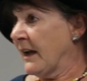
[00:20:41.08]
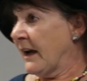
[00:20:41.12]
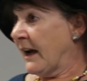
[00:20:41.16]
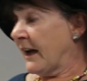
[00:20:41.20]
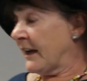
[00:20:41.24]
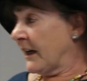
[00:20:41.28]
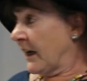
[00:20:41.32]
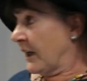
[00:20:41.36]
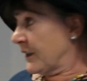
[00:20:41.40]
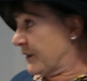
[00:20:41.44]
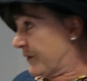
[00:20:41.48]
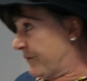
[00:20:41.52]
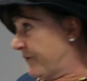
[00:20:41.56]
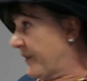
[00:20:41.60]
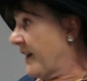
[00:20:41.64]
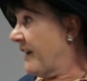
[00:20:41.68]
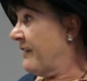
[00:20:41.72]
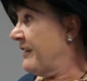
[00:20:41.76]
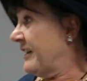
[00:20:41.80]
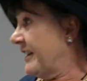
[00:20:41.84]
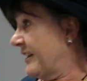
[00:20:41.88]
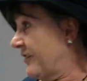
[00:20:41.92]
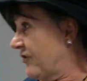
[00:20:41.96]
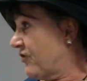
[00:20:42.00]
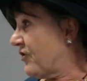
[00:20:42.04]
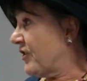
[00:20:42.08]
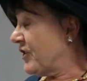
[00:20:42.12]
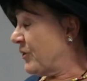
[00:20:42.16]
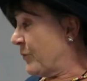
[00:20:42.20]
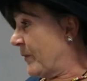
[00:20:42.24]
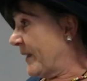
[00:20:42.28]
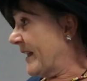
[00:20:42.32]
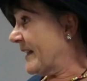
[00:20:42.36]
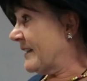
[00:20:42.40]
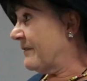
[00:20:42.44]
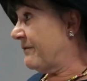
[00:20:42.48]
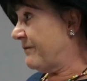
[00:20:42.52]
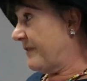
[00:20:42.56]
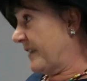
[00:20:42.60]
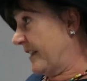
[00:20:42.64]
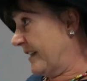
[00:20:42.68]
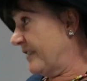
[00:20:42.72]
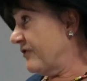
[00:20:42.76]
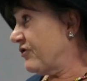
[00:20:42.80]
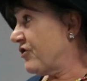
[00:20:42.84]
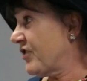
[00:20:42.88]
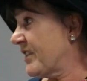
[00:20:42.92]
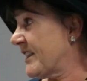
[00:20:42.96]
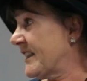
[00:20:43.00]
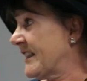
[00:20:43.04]
And I was very interested, we had an
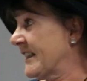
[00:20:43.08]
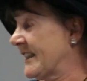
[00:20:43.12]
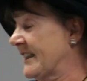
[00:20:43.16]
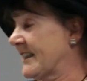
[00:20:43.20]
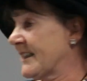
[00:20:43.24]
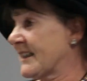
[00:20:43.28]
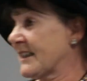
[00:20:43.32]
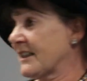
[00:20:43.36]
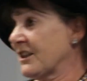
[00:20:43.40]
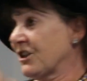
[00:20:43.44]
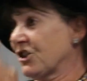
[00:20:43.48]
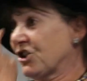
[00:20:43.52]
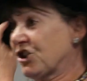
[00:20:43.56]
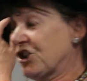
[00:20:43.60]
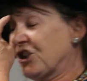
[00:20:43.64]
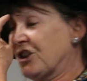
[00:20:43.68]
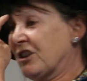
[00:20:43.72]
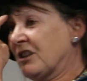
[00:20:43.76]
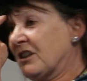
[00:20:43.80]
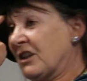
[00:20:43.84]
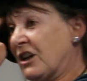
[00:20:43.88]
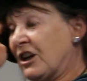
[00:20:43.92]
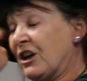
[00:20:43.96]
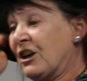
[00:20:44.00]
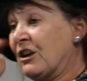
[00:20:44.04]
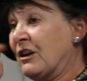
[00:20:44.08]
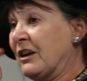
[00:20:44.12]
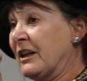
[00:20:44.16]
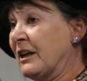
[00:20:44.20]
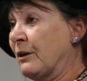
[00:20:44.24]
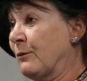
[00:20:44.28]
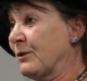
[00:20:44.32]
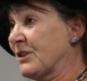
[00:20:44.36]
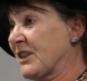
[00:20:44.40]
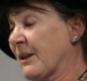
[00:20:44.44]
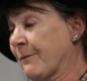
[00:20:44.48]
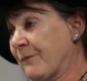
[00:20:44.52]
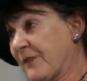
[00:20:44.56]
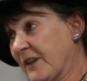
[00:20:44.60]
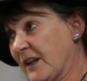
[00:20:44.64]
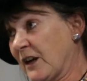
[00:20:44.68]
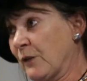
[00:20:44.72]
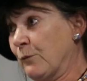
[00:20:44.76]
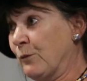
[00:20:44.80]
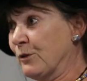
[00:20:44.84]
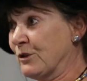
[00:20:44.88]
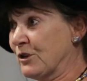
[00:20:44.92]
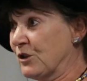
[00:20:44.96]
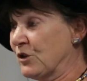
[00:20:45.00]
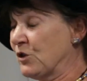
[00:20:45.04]
interesting discussion earlier, with something I
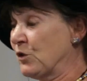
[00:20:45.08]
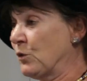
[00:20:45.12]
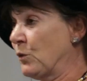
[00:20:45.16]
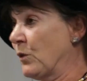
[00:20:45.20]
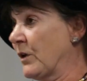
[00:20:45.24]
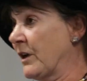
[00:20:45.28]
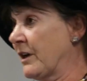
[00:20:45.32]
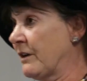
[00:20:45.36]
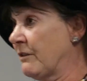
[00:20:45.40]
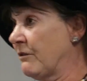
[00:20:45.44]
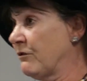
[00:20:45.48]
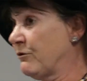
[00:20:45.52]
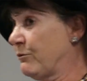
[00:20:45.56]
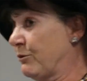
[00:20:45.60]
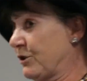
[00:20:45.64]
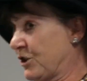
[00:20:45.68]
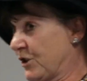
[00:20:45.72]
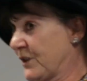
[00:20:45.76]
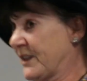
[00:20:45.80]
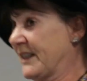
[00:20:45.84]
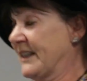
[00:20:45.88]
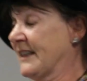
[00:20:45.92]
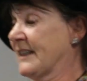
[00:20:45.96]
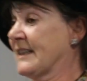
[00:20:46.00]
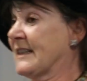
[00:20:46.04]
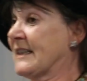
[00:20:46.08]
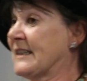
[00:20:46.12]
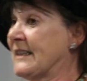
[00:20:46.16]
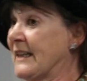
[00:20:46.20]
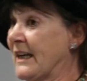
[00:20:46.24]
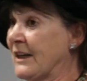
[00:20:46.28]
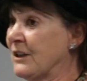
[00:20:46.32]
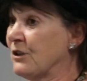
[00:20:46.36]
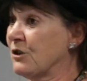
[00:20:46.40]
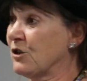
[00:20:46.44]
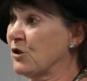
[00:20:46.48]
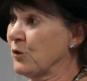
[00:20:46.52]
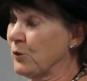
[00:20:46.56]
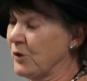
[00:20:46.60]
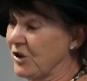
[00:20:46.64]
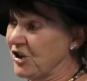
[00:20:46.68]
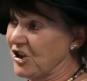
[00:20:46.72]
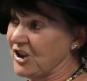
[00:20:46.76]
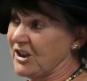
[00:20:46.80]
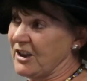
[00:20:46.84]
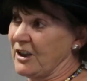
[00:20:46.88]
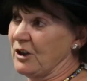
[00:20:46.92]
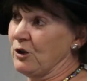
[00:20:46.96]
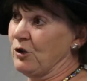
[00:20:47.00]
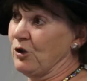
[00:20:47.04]
wasn't aware of, which is the extent to which
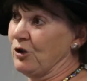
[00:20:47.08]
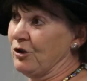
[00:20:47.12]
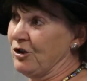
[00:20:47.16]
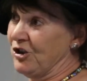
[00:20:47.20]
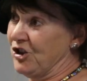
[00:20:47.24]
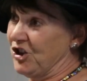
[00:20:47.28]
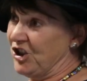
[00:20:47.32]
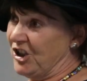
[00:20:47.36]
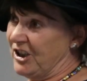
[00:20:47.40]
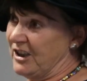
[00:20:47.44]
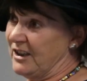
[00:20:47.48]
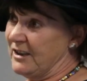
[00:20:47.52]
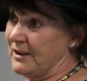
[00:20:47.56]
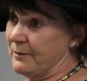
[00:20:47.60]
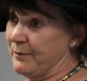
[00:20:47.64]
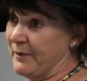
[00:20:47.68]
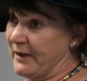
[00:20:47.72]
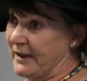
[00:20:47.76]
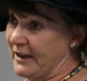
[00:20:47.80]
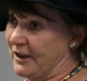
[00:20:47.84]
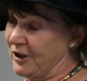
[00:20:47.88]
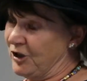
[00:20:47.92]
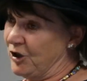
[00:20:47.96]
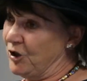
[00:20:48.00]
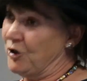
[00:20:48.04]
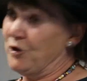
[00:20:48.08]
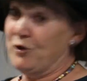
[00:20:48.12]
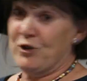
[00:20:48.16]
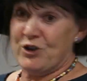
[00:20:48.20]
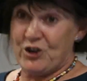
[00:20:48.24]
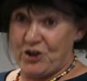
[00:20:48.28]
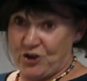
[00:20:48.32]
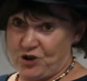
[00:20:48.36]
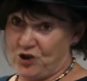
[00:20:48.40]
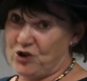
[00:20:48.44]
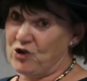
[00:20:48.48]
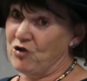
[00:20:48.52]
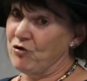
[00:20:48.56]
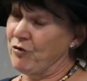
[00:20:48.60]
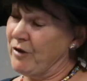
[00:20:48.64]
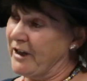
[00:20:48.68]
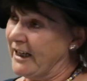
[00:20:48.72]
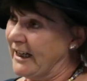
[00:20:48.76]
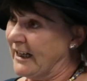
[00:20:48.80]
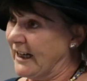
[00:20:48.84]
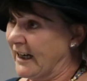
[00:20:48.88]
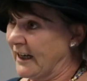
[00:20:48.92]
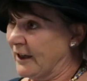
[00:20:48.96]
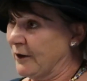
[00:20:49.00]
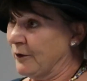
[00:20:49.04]
psychology is being used to
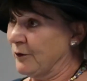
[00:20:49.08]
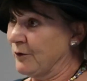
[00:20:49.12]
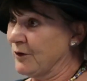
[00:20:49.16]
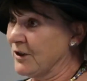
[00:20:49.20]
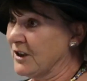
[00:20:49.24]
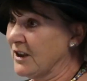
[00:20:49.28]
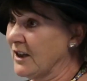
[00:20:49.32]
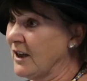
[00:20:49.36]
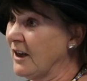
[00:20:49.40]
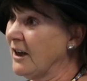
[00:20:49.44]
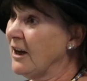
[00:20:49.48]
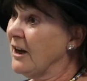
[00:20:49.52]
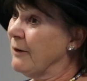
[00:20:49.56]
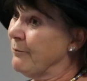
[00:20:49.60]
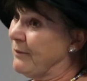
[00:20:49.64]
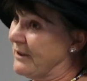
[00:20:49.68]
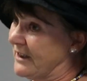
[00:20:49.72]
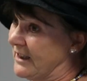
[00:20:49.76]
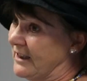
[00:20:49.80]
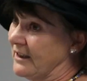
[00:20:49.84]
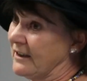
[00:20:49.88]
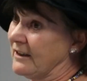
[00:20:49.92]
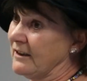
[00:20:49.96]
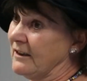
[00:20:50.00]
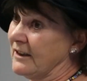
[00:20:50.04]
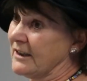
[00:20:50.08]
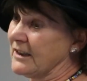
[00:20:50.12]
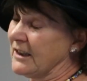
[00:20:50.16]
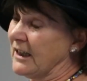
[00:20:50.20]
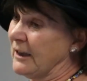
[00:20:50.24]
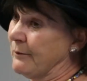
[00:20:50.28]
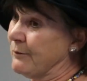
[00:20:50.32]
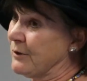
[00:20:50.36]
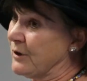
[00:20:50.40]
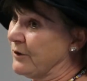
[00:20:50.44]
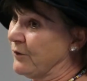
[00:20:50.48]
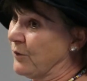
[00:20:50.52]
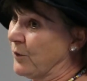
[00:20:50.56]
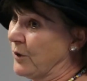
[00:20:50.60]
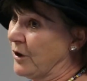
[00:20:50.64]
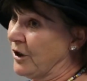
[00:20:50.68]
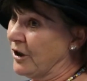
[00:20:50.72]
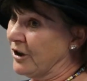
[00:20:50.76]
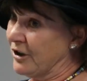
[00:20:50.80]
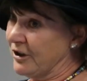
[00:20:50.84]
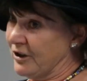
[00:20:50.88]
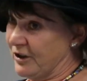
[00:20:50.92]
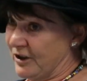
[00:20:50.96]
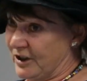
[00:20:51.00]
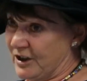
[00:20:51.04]
screen out particular types of
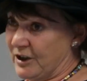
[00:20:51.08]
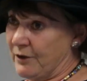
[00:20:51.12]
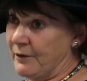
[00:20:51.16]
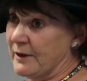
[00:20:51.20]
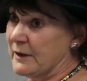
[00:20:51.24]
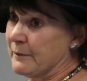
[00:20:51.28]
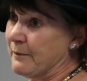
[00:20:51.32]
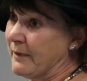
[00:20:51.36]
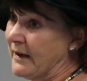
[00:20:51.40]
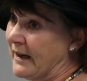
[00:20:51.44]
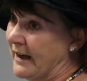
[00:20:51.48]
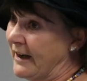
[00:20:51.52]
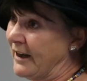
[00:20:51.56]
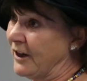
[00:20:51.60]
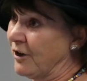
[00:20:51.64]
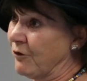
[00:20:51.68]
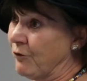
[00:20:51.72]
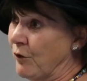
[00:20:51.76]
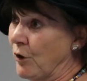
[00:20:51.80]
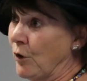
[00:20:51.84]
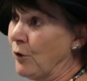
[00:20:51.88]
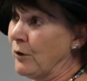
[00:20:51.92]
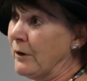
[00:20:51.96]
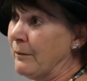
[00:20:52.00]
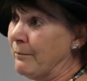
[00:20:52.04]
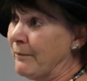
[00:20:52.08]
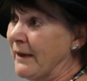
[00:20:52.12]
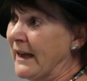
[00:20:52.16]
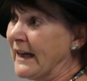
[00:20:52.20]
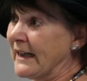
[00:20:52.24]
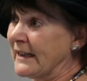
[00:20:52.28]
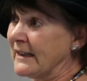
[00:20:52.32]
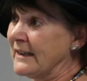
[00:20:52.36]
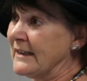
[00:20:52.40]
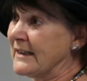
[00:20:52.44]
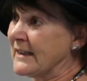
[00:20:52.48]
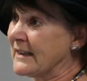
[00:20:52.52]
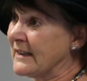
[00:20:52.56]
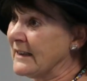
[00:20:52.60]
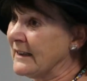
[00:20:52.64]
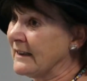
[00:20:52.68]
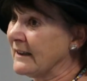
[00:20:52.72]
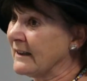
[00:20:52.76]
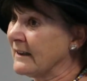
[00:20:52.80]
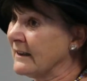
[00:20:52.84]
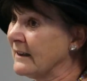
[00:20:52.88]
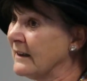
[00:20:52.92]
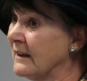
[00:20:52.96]
workers, so it's playing a role in blacklisting.